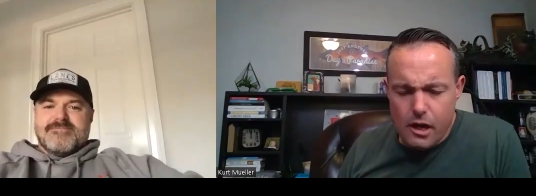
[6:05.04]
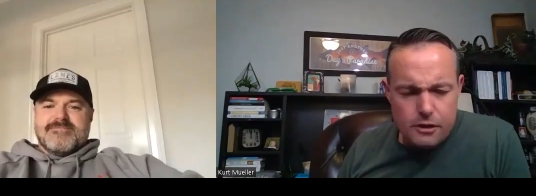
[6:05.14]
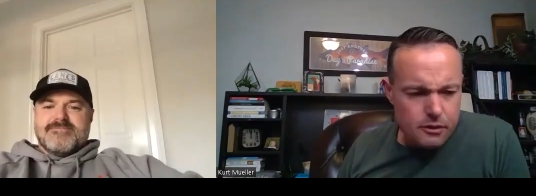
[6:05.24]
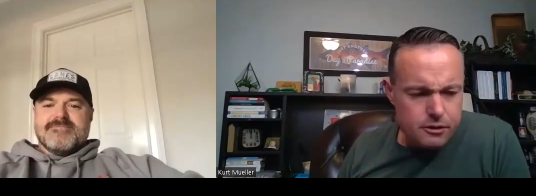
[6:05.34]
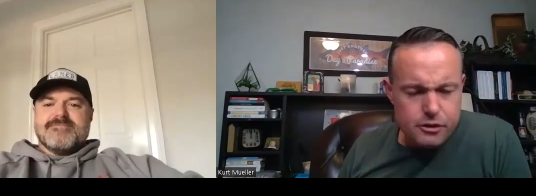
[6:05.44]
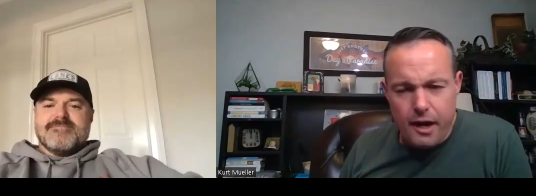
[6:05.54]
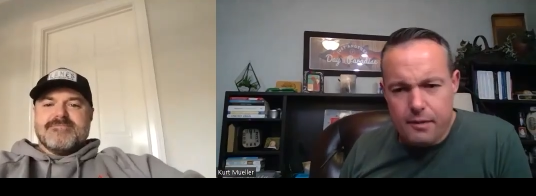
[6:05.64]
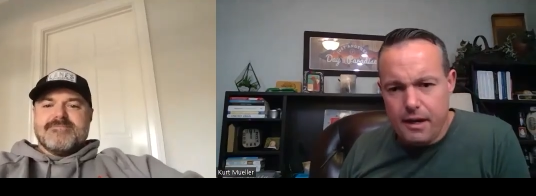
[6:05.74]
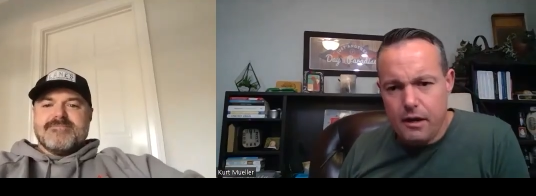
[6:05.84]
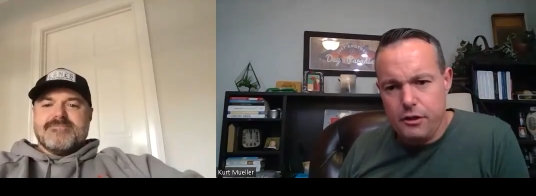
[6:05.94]
Speaker 1: So let's chat
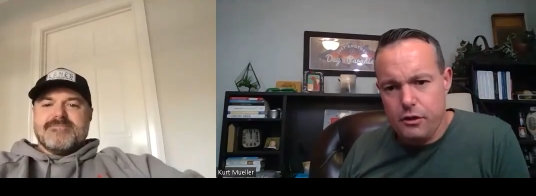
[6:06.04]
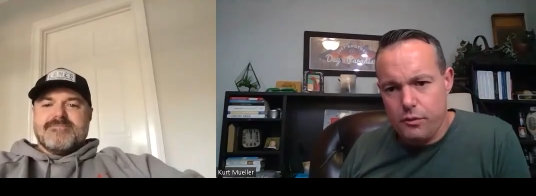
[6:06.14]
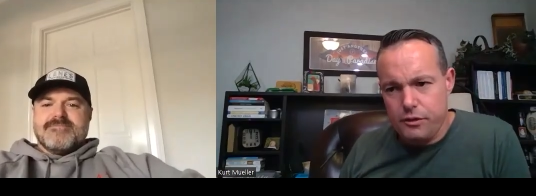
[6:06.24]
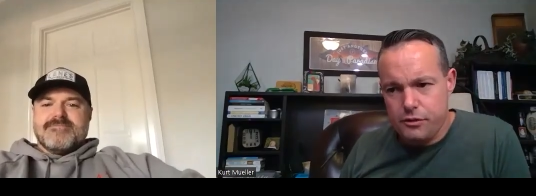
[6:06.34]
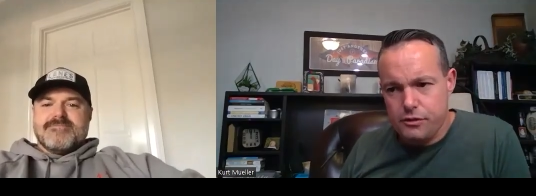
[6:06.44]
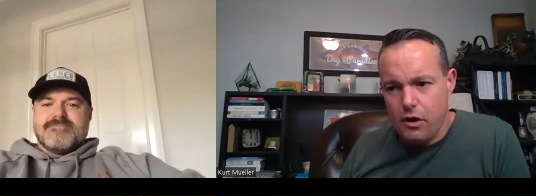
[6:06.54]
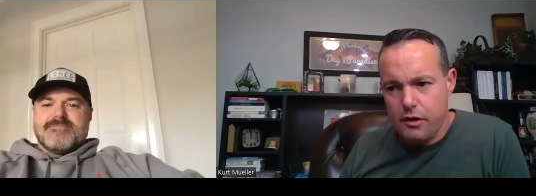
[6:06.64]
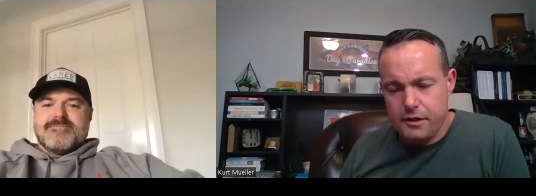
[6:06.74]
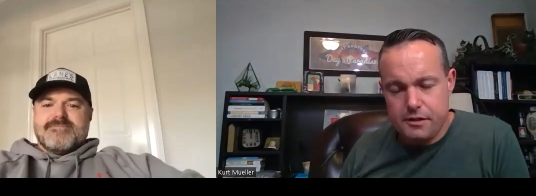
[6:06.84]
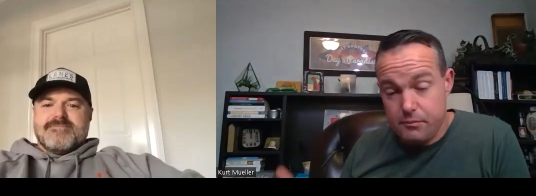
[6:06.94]
about, you know, when you
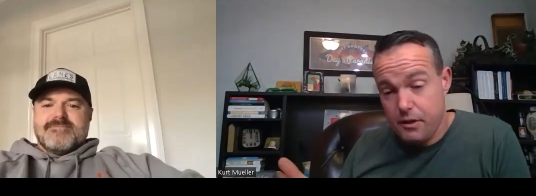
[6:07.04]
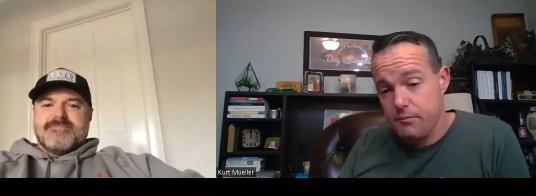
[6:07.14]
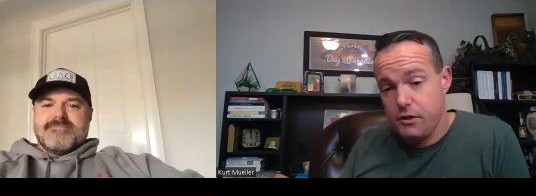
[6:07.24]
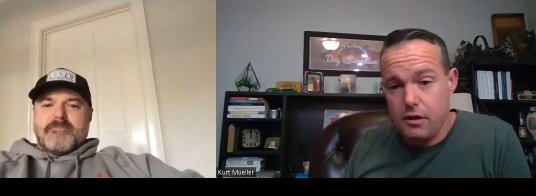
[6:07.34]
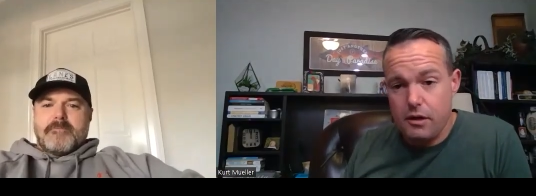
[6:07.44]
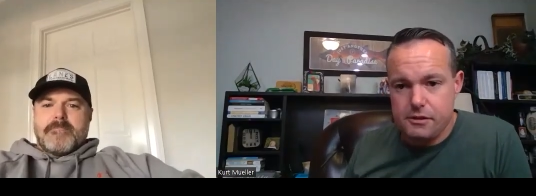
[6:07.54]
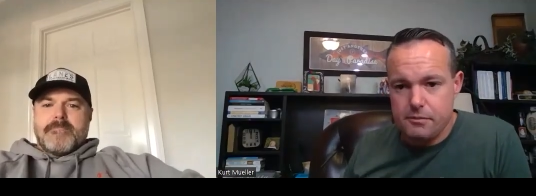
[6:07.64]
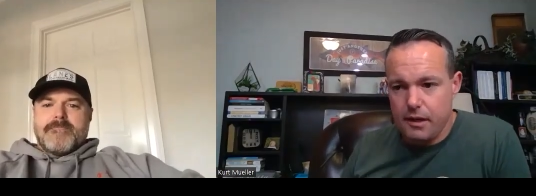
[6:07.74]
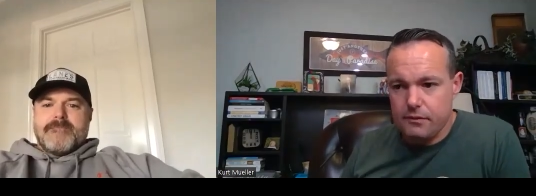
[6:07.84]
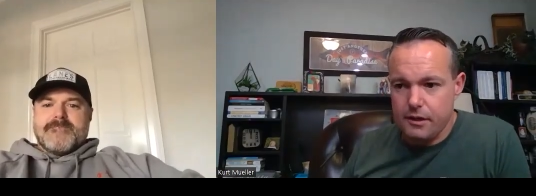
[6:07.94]
started, because I'm I'm curious
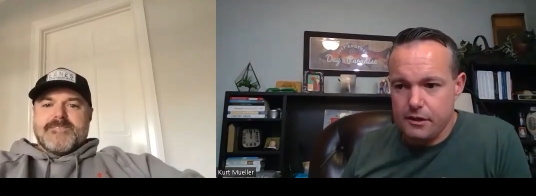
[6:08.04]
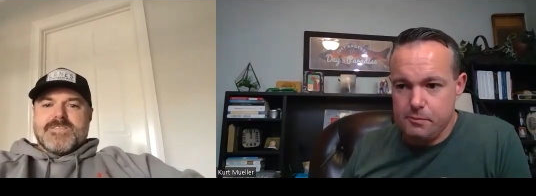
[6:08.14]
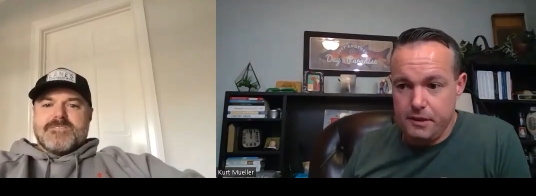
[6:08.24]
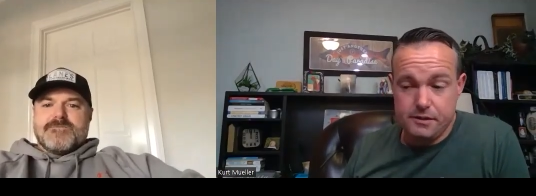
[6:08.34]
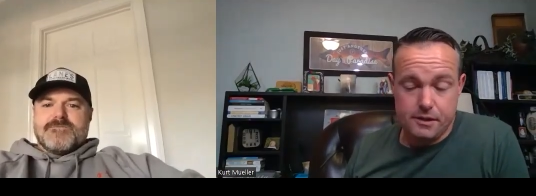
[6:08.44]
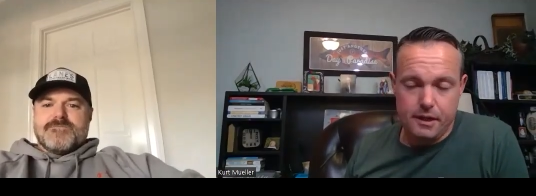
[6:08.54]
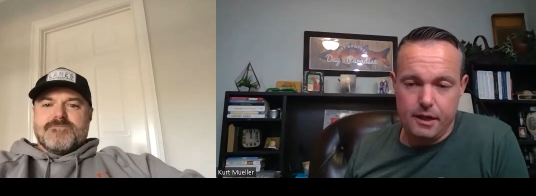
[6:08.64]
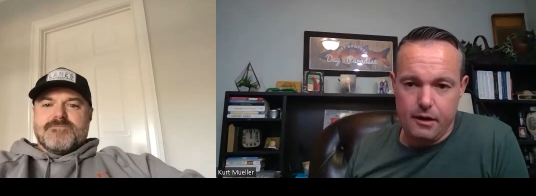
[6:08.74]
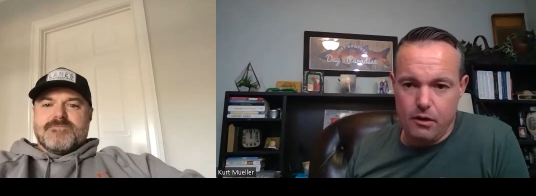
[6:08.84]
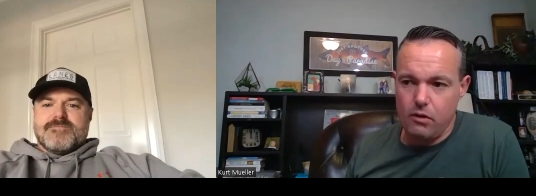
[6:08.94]
about this, because
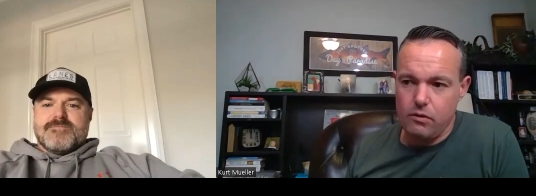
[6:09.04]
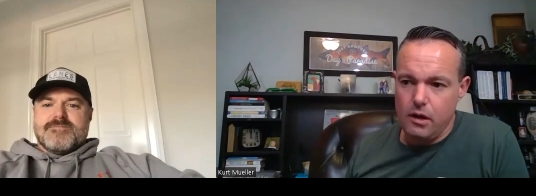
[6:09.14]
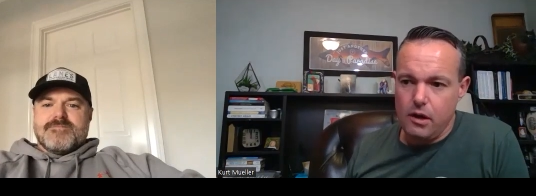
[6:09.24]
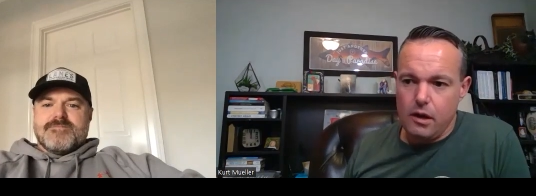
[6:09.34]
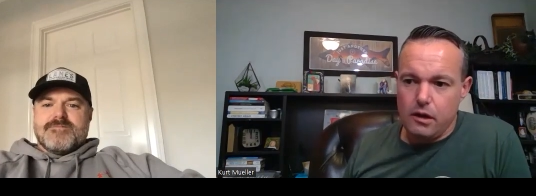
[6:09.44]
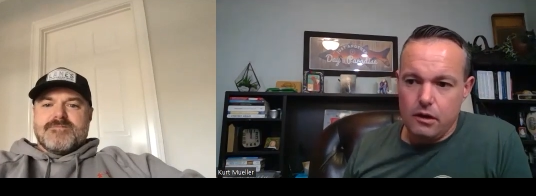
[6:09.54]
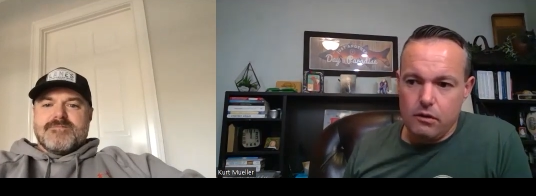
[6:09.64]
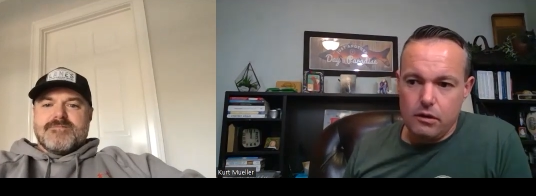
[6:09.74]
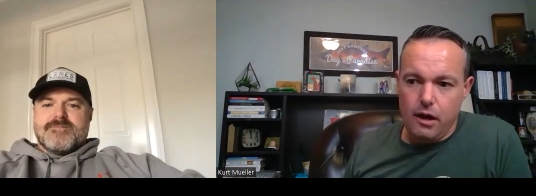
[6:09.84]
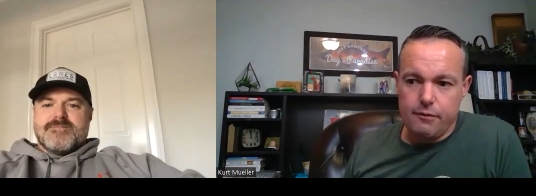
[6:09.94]
again, I know, you
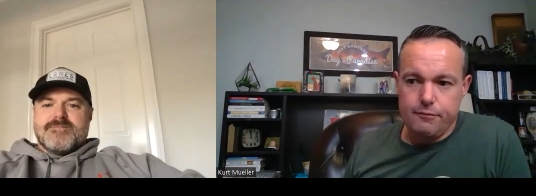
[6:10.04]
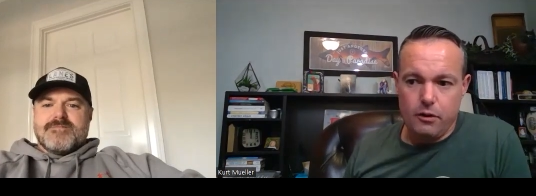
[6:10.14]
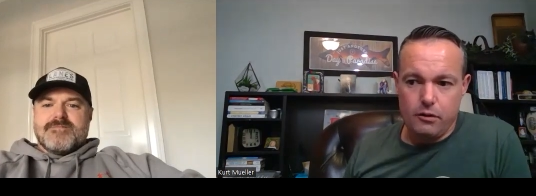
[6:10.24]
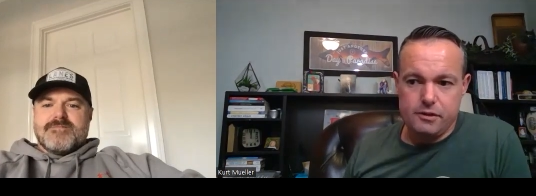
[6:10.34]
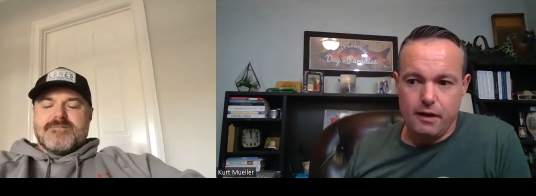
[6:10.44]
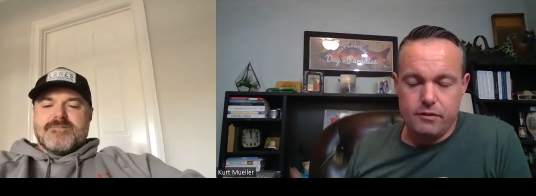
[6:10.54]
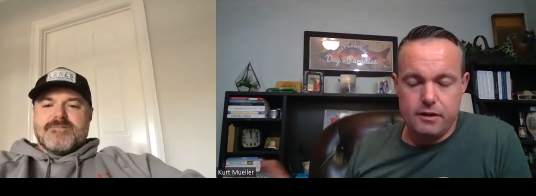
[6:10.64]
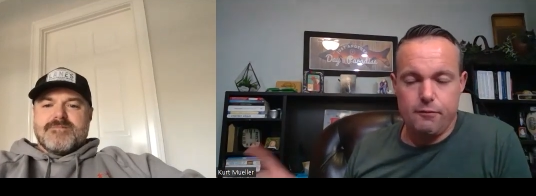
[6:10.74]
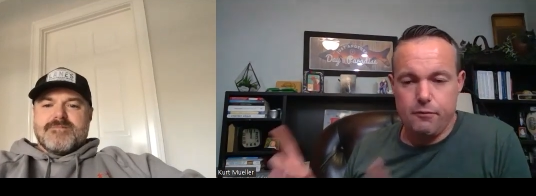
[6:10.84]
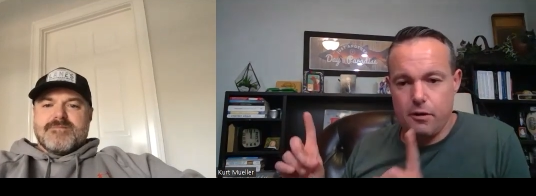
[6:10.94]
know, a lot of folks
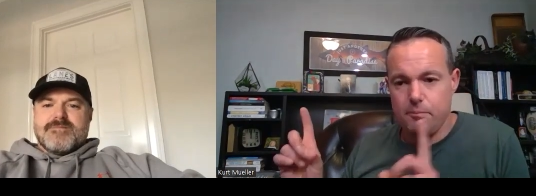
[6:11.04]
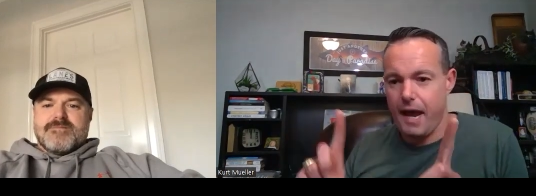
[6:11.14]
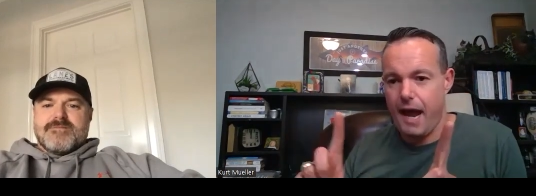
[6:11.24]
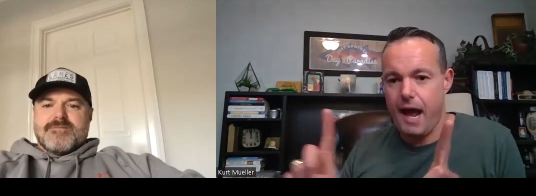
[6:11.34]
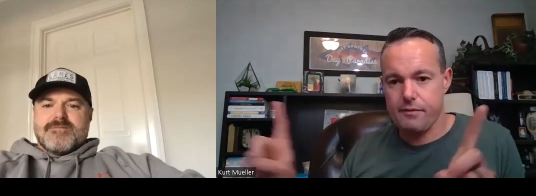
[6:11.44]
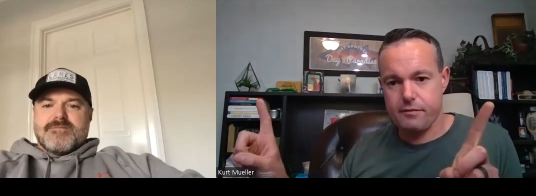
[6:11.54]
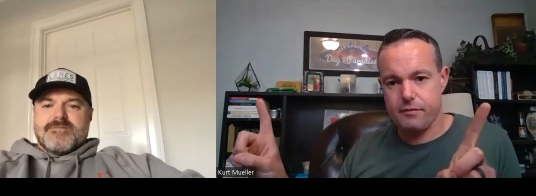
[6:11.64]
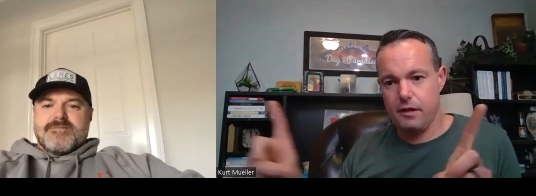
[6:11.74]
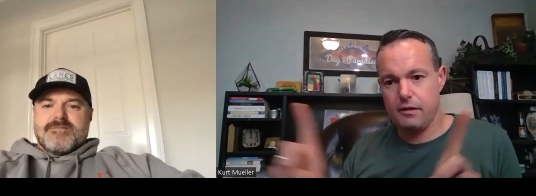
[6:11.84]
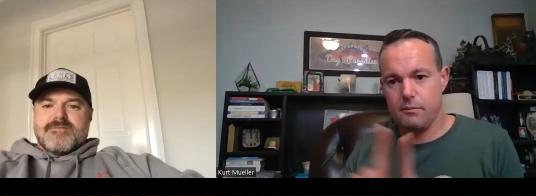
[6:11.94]
have different
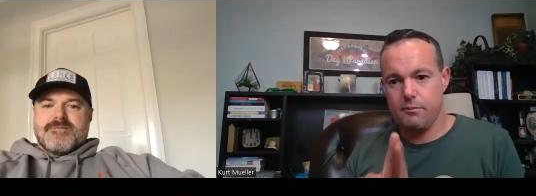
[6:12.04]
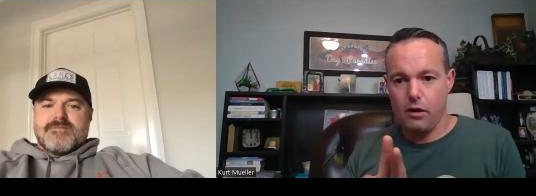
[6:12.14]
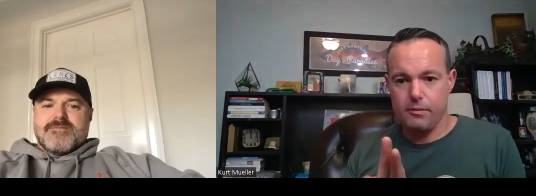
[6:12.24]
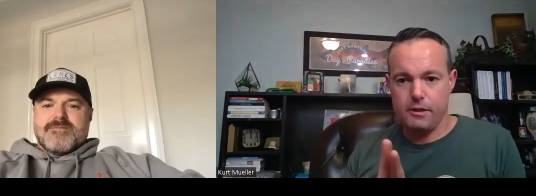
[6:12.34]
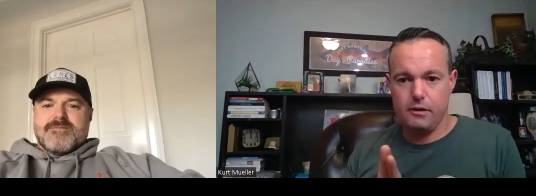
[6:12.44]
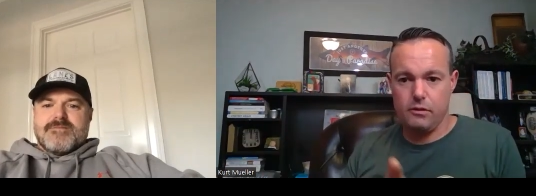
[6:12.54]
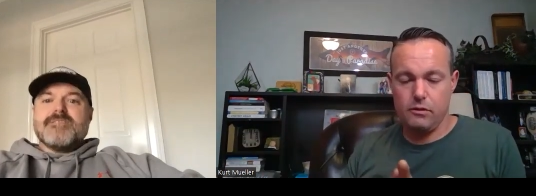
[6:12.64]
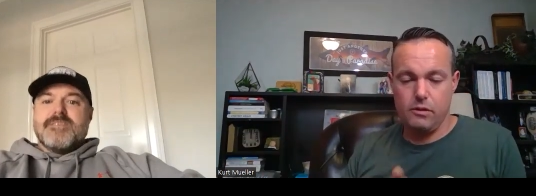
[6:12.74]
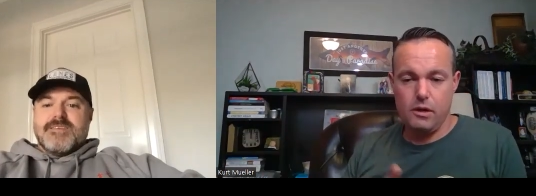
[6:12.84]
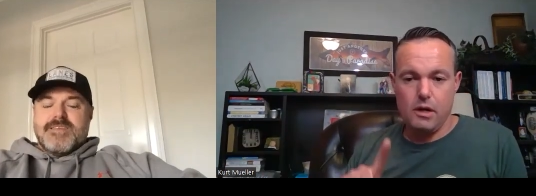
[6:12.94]
paths into the
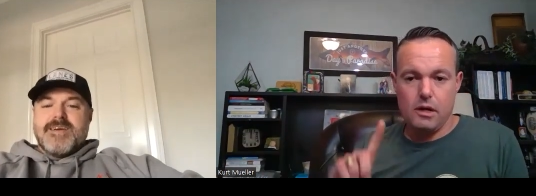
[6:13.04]
barbecue.